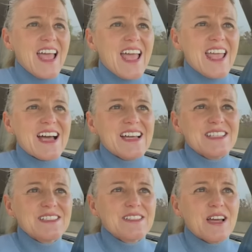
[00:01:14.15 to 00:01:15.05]

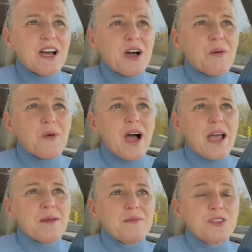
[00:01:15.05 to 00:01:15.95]
and um,
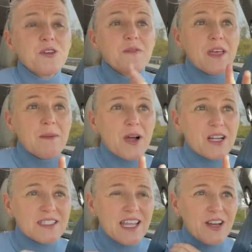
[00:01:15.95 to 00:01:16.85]
I am two of them
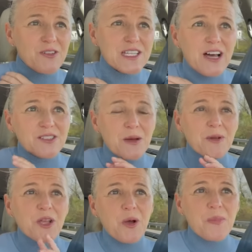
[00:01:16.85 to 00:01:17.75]
are staying at a hotel, so I'm
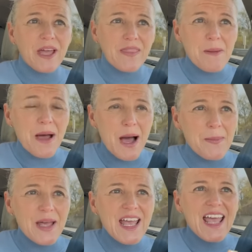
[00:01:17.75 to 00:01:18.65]
gonna go pick them up